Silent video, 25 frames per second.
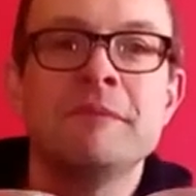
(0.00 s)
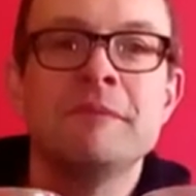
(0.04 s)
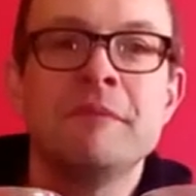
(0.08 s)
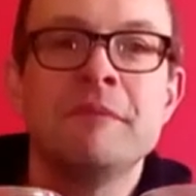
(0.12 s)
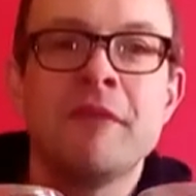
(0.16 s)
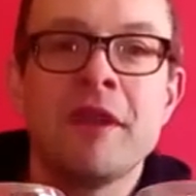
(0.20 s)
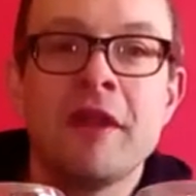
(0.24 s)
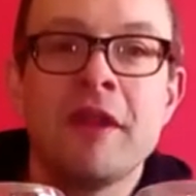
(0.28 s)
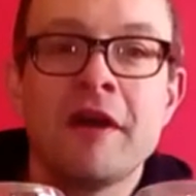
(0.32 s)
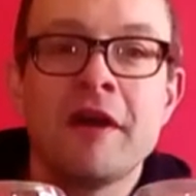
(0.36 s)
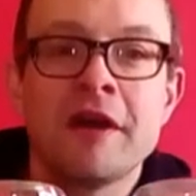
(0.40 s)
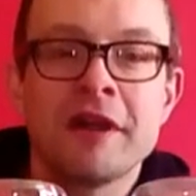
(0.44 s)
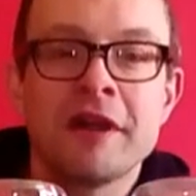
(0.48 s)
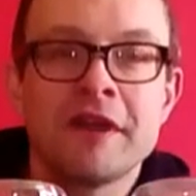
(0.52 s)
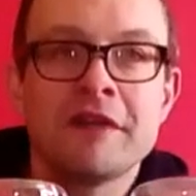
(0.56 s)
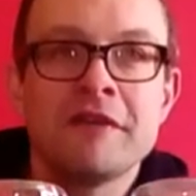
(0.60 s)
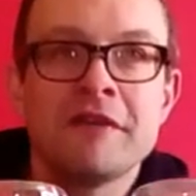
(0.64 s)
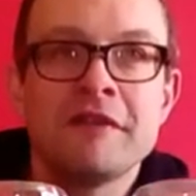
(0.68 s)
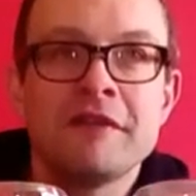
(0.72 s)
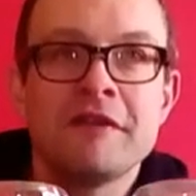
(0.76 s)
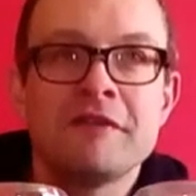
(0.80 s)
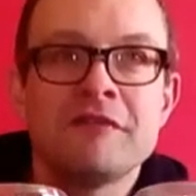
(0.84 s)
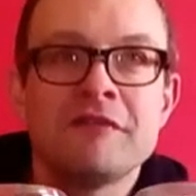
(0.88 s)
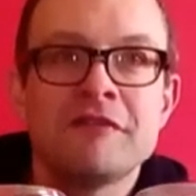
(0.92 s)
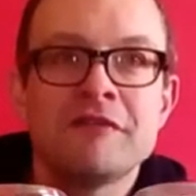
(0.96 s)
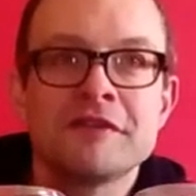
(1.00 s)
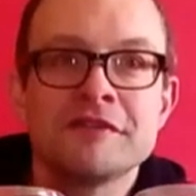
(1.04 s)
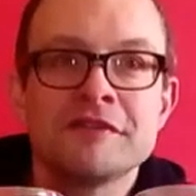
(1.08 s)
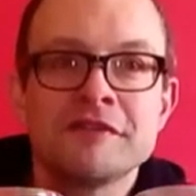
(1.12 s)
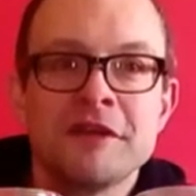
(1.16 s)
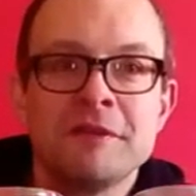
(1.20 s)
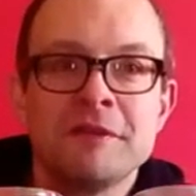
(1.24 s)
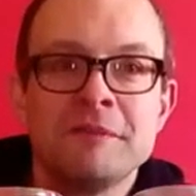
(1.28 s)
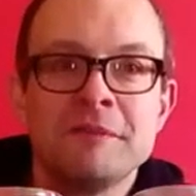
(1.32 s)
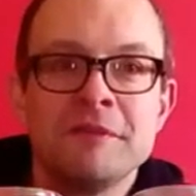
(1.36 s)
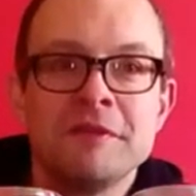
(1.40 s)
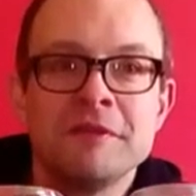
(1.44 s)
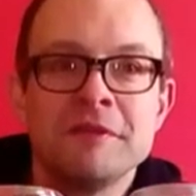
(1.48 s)
Like, for
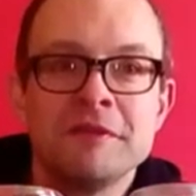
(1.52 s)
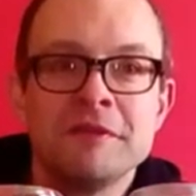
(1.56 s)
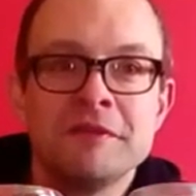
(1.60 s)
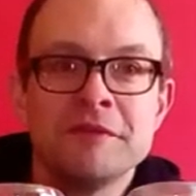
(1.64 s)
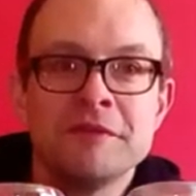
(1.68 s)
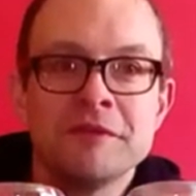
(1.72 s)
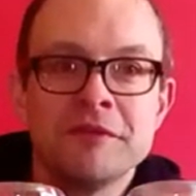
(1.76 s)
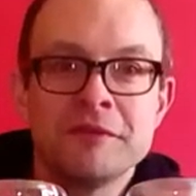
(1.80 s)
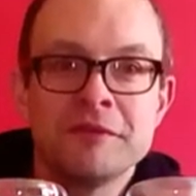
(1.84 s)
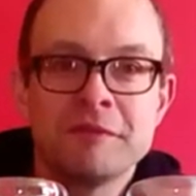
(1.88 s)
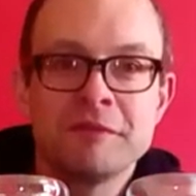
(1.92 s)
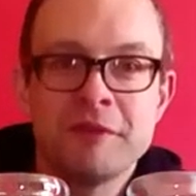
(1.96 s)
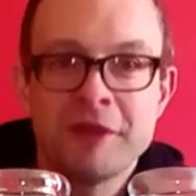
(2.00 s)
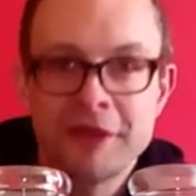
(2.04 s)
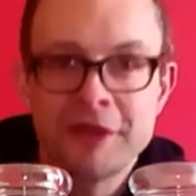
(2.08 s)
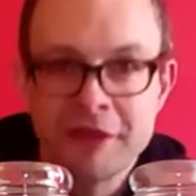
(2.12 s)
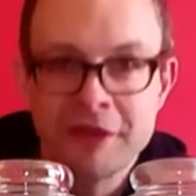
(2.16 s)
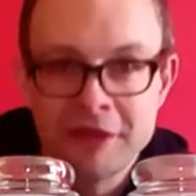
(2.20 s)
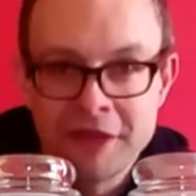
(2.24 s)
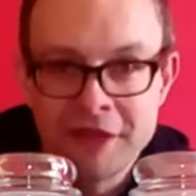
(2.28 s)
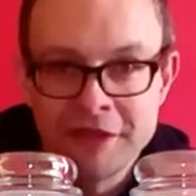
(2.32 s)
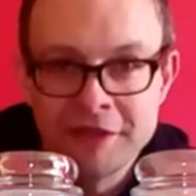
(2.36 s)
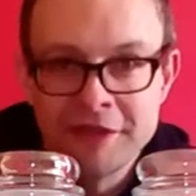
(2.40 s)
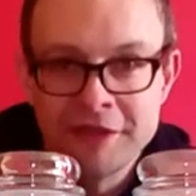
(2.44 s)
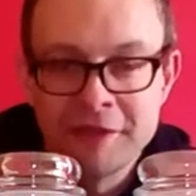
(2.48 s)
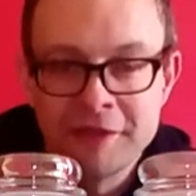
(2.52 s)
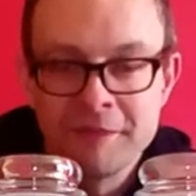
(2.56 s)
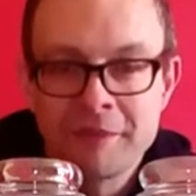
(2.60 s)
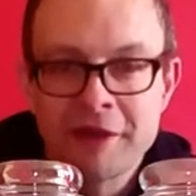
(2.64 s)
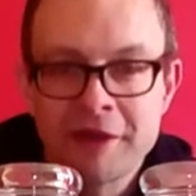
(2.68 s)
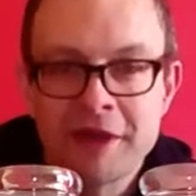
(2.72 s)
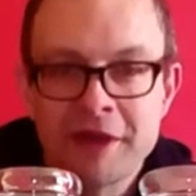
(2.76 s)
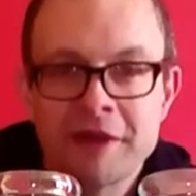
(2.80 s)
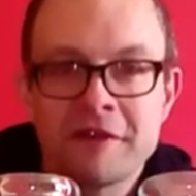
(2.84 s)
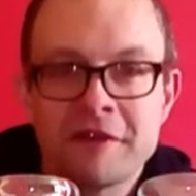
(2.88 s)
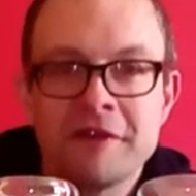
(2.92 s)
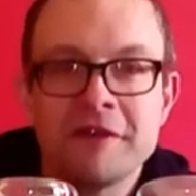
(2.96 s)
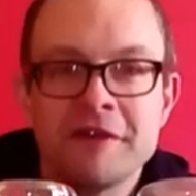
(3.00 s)
example, the one in London in
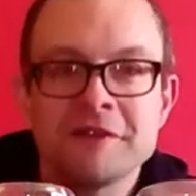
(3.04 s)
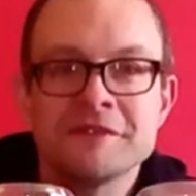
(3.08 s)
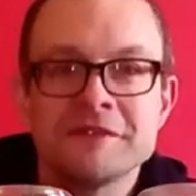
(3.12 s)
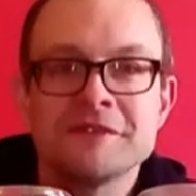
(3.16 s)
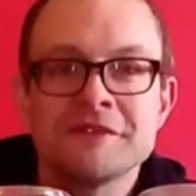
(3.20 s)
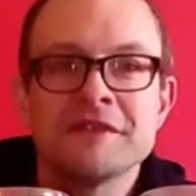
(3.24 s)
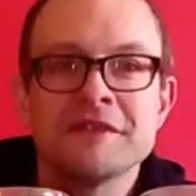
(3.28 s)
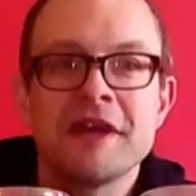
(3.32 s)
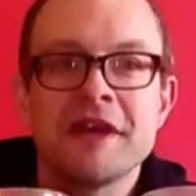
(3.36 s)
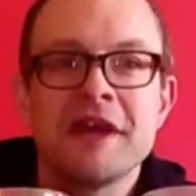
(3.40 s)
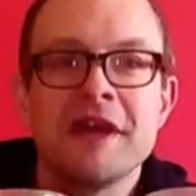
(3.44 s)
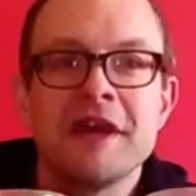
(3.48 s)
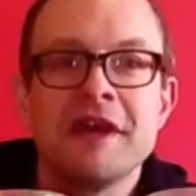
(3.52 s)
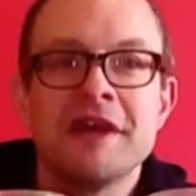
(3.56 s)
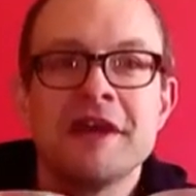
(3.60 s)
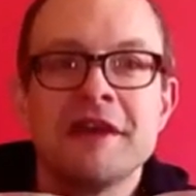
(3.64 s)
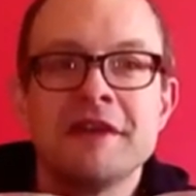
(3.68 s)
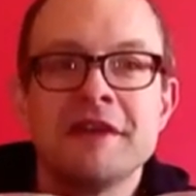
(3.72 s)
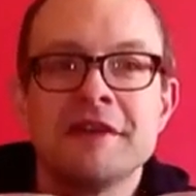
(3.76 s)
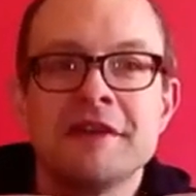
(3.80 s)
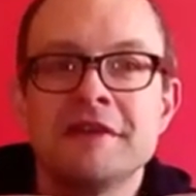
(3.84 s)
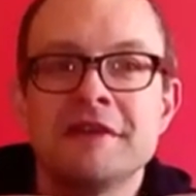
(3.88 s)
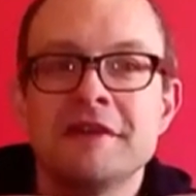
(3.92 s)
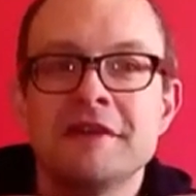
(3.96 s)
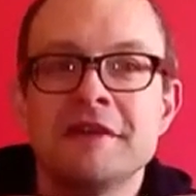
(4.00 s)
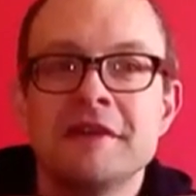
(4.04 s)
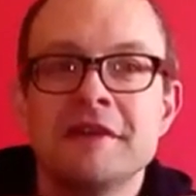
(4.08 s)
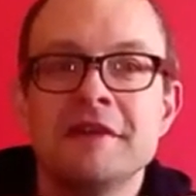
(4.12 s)
Brent Cross, and